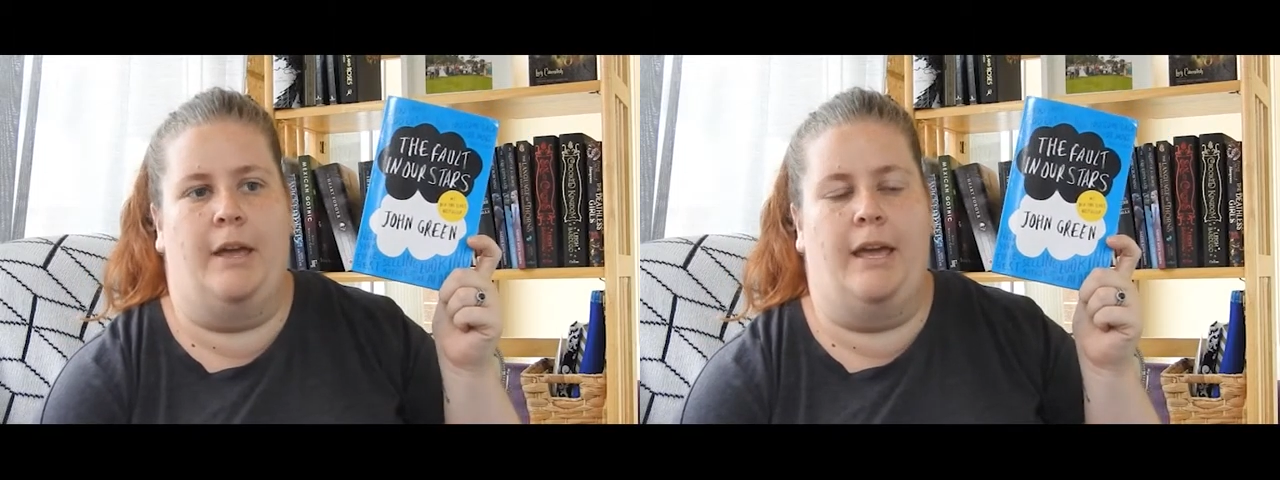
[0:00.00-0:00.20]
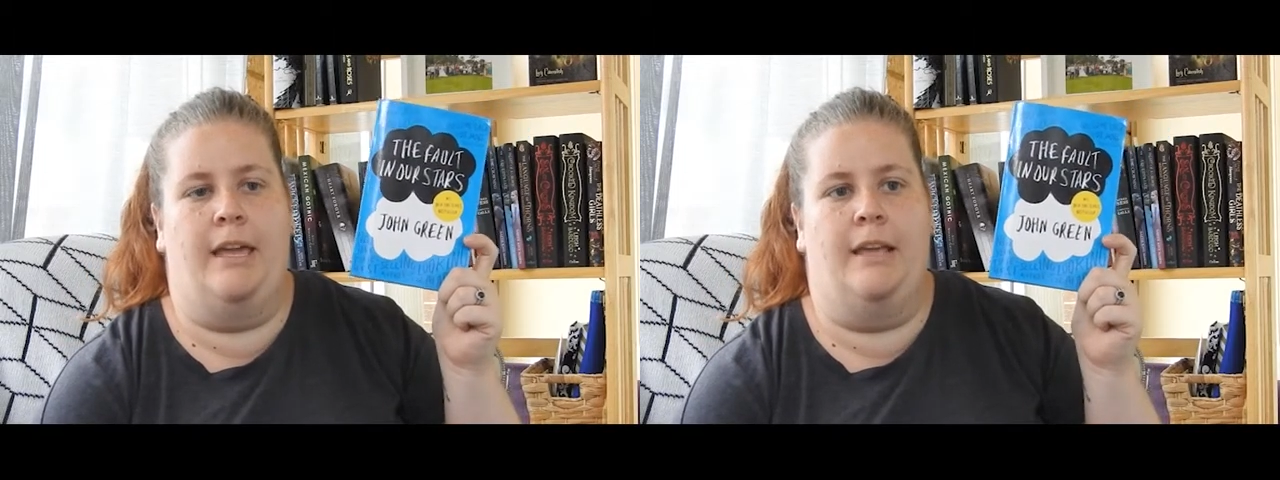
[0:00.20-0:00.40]

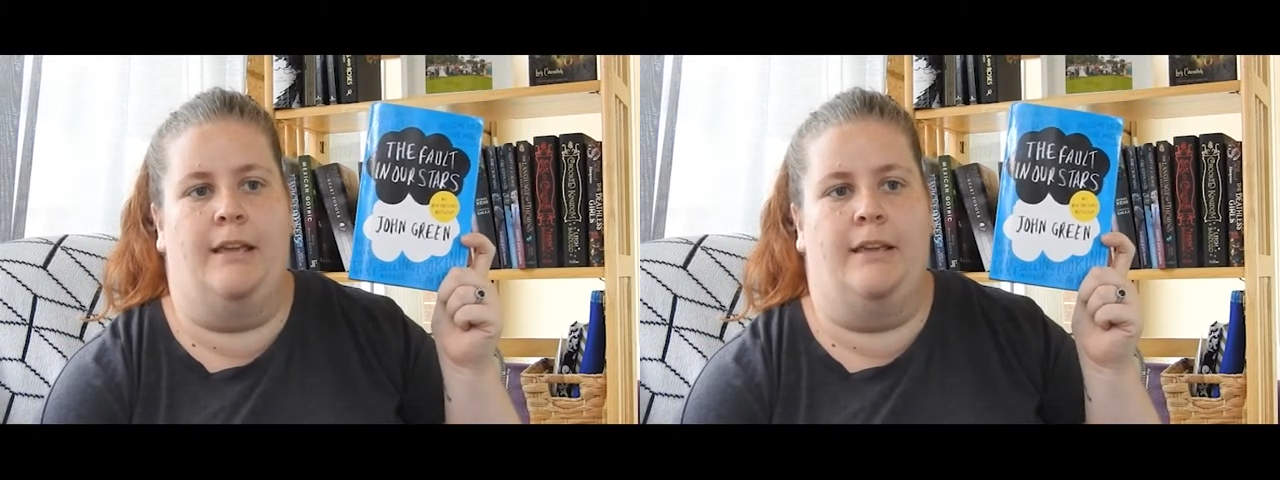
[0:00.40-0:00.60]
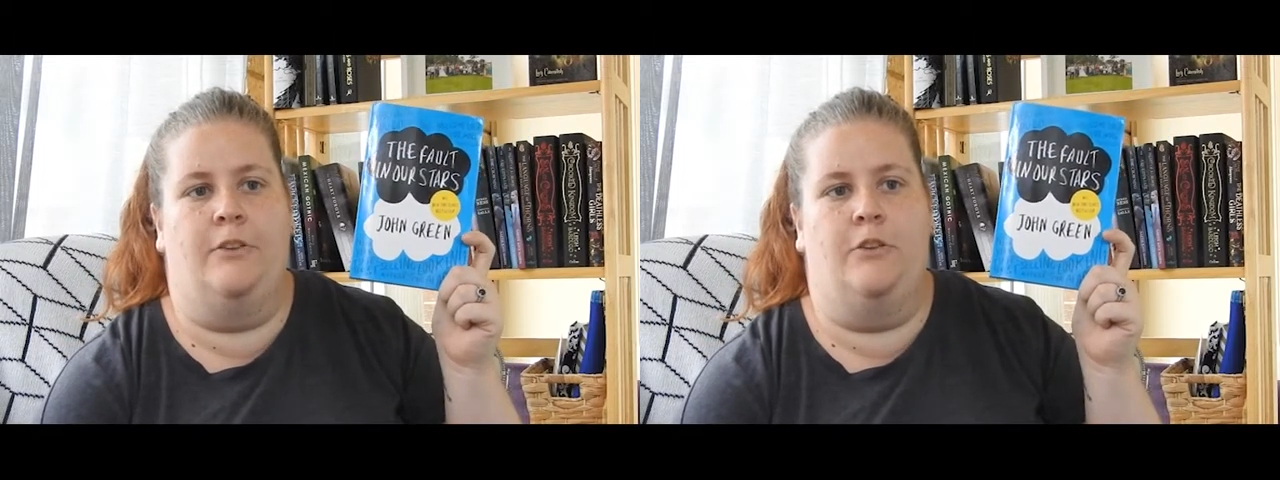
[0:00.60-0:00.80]

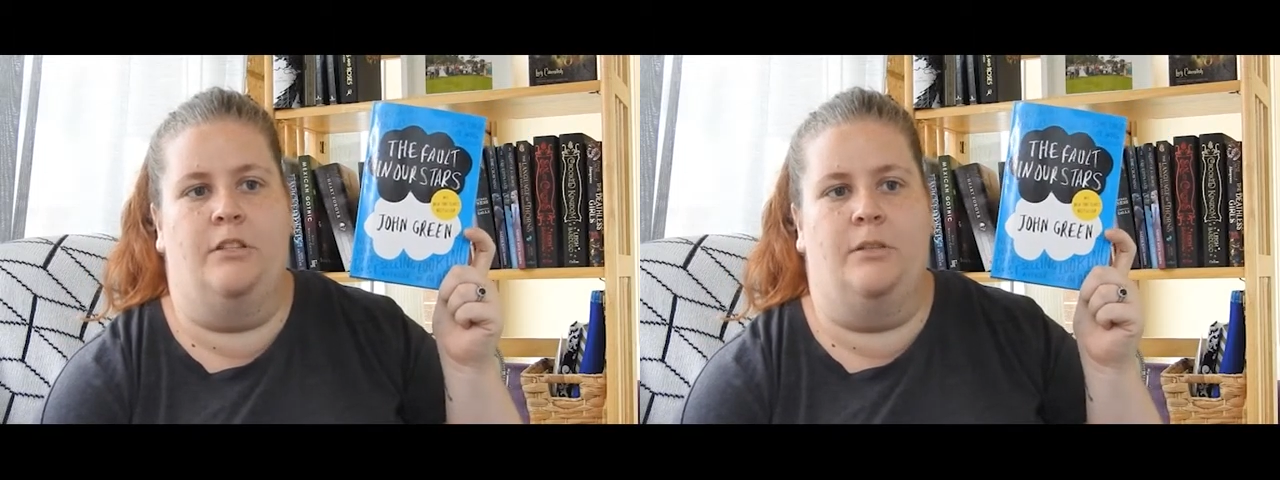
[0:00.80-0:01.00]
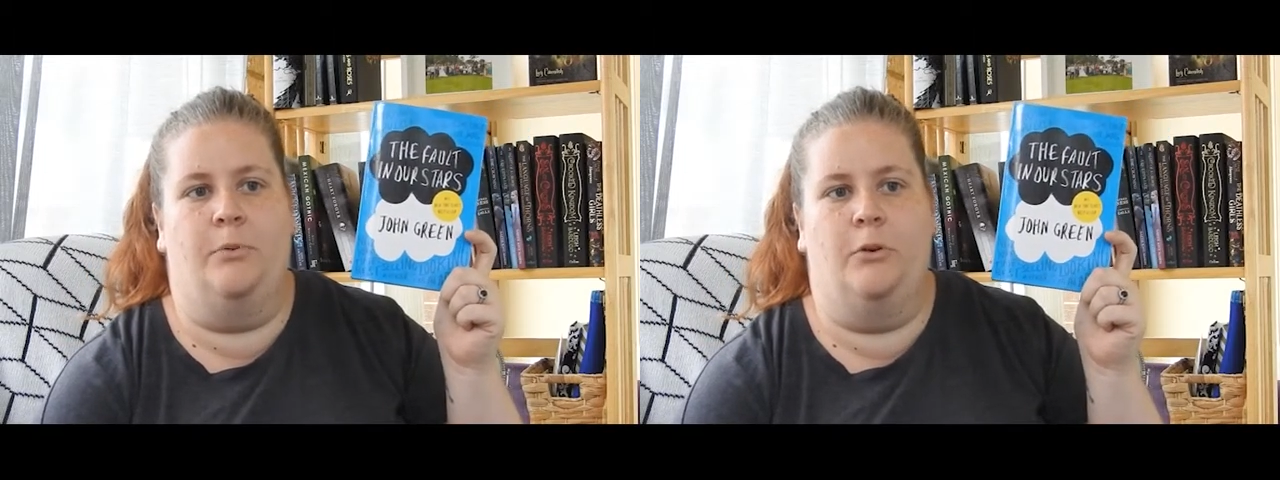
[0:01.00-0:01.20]
a youth
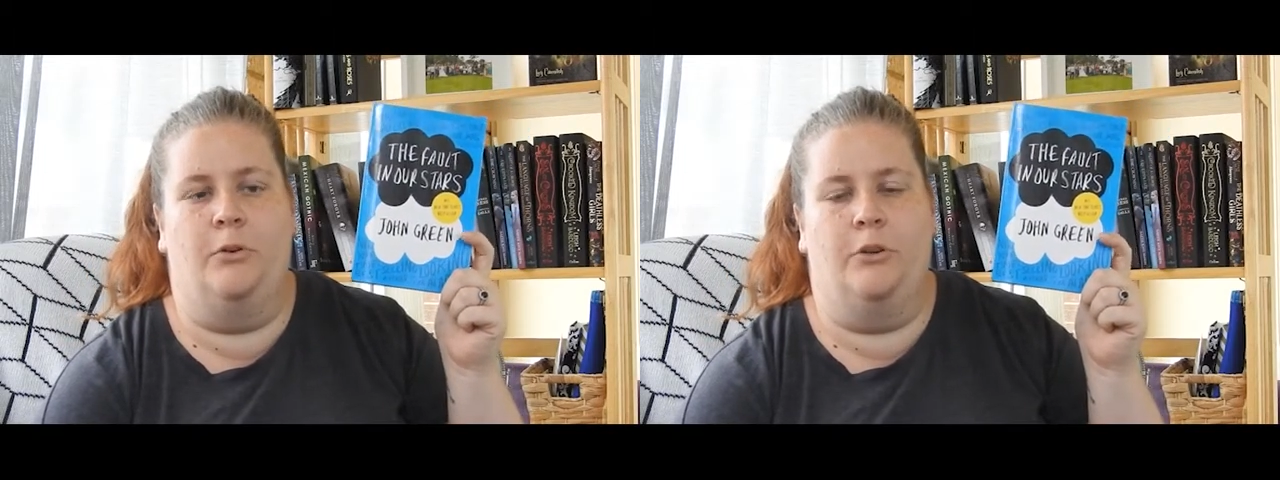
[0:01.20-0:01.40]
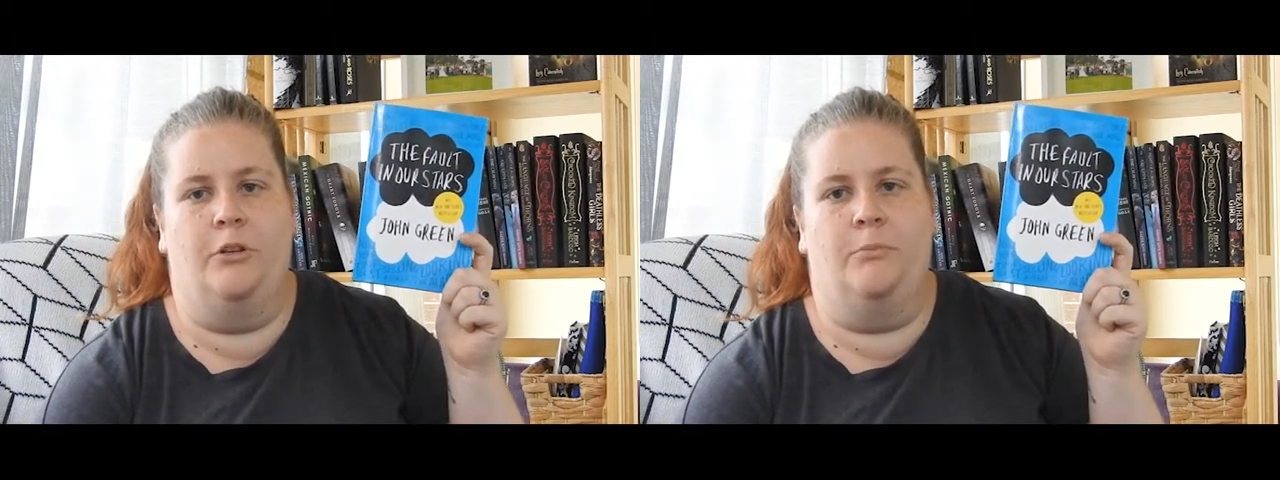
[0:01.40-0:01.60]
support
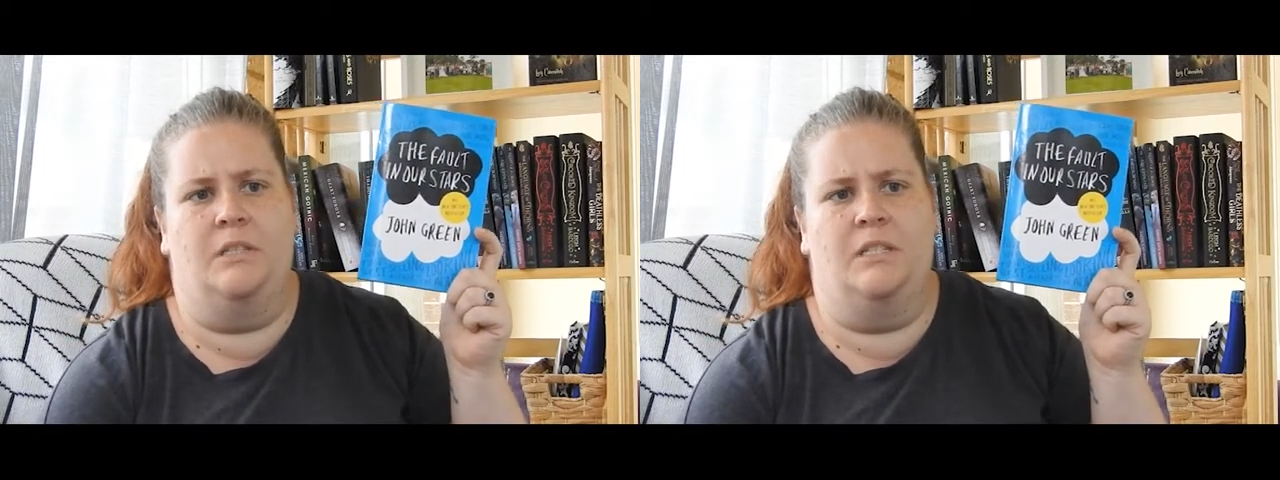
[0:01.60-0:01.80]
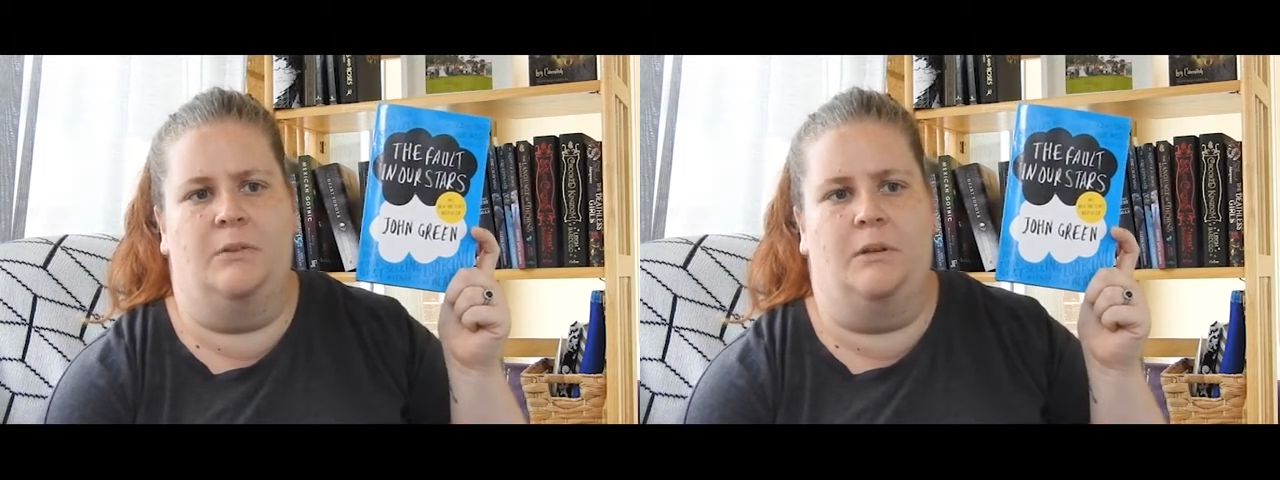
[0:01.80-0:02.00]
group
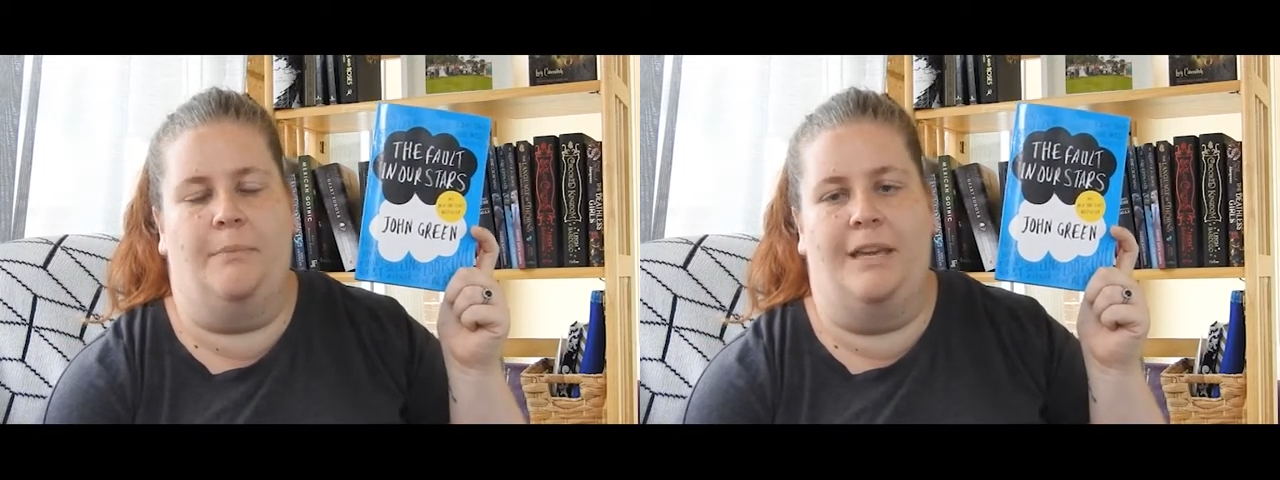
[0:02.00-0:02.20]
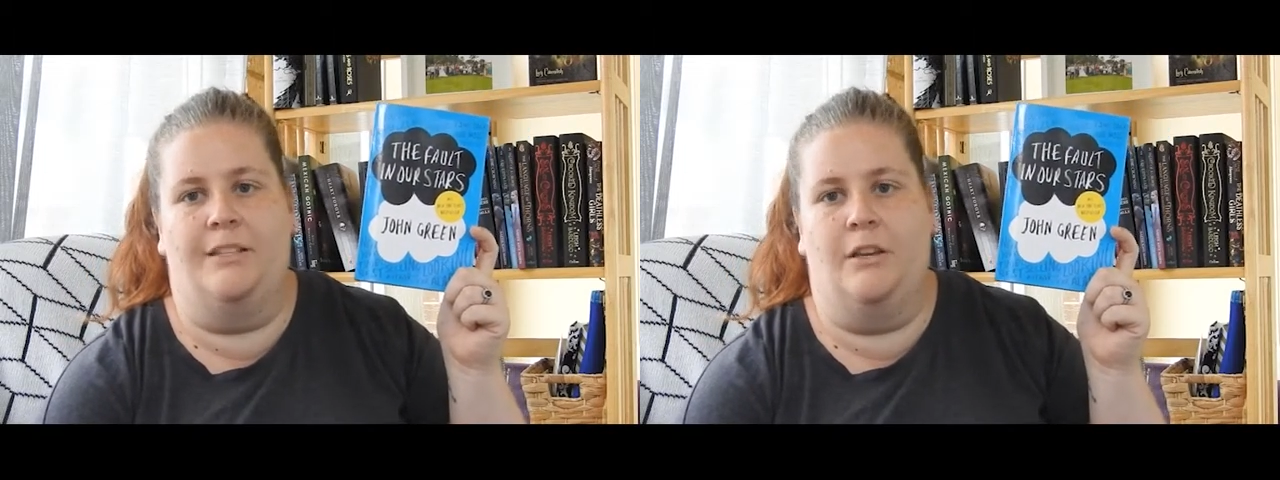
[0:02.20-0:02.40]
to
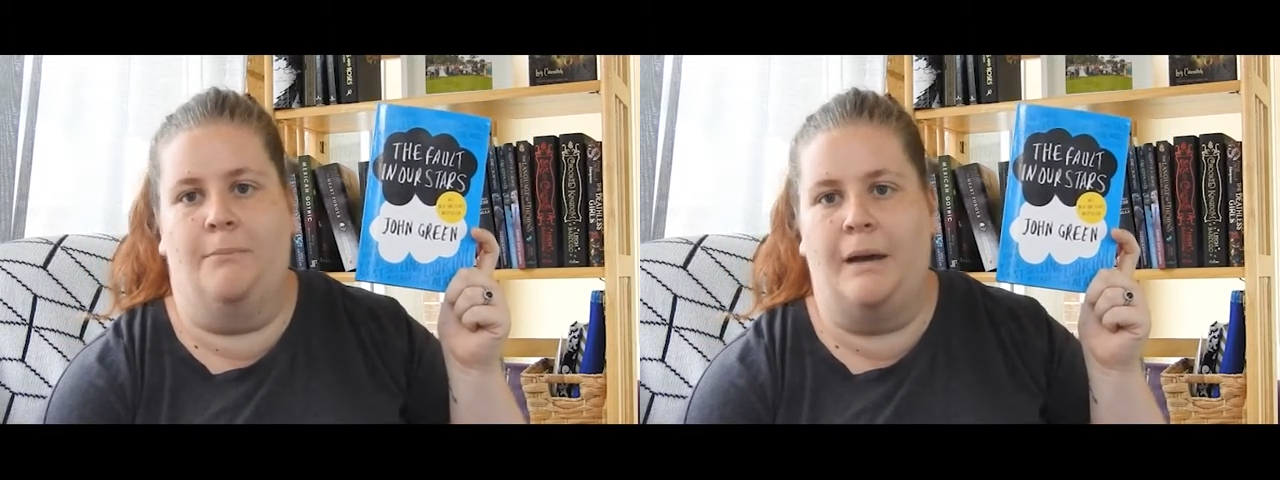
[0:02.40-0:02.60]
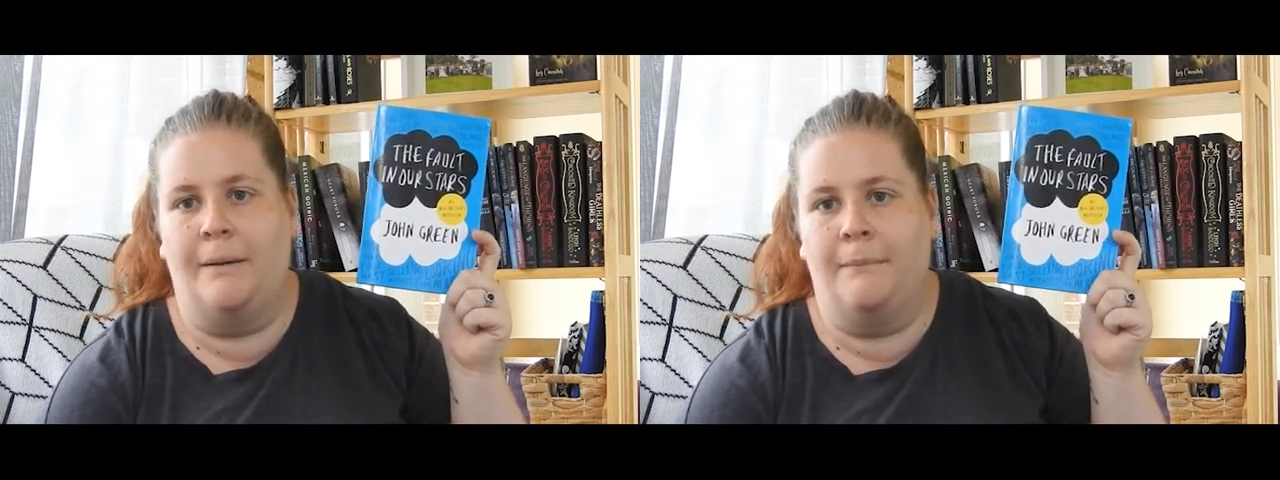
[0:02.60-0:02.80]
appease her
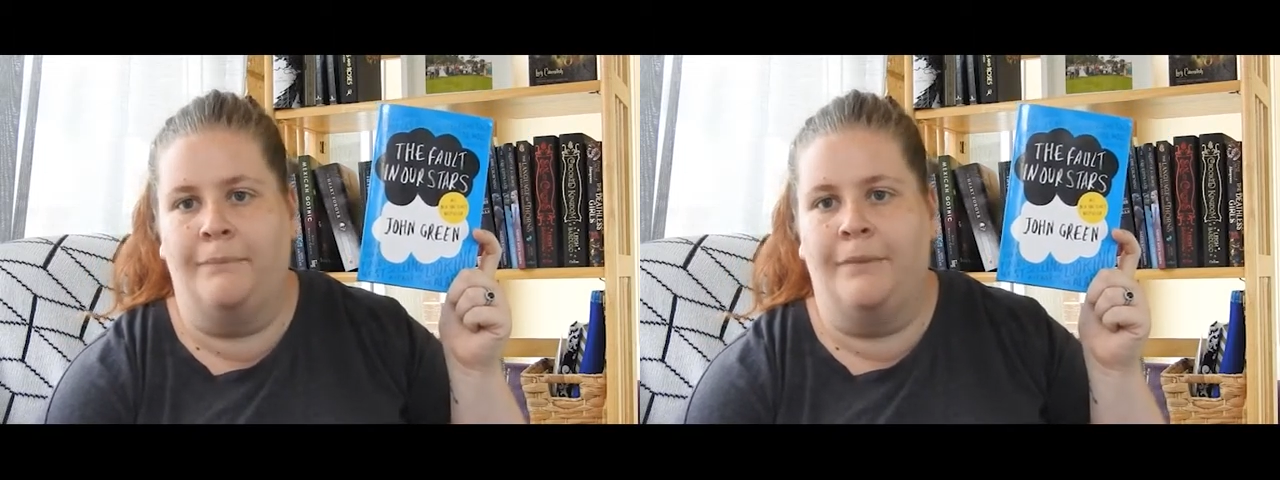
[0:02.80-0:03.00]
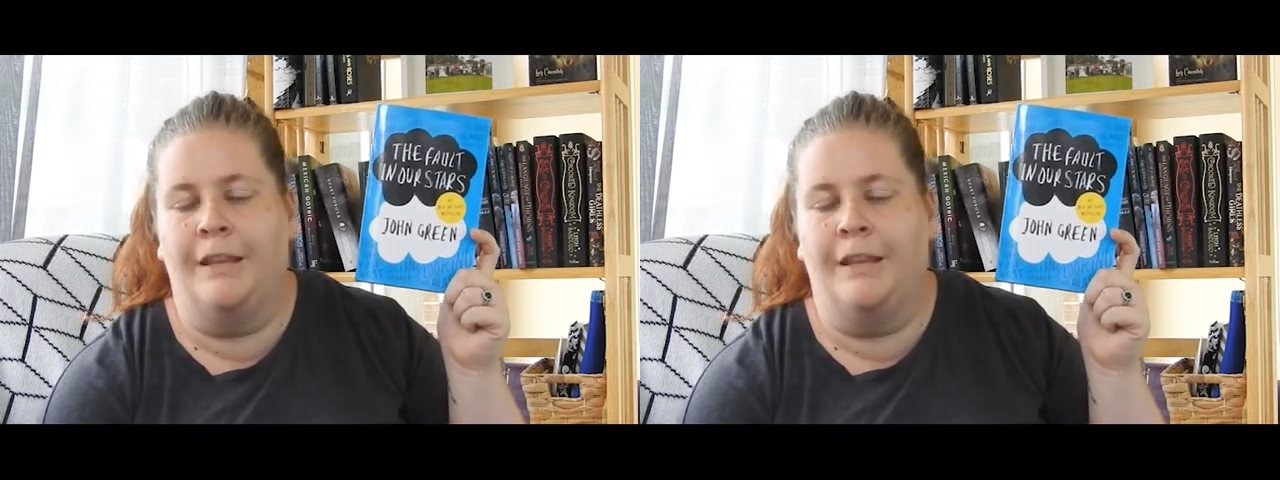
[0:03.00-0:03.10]
mum